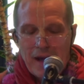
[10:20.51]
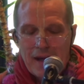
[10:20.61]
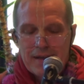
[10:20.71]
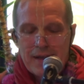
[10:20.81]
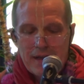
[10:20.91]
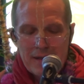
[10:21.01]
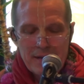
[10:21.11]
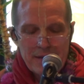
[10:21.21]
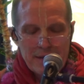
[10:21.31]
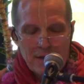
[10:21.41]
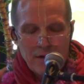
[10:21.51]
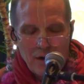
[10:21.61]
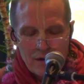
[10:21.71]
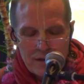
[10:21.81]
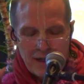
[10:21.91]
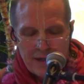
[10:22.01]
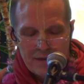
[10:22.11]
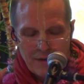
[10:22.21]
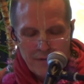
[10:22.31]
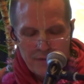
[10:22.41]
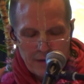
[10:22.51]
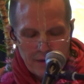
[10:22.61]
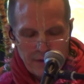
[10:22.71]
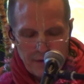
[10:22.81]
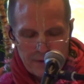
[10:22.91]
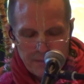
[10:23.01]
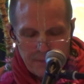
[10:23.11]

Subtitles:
and in the contact of the Lord,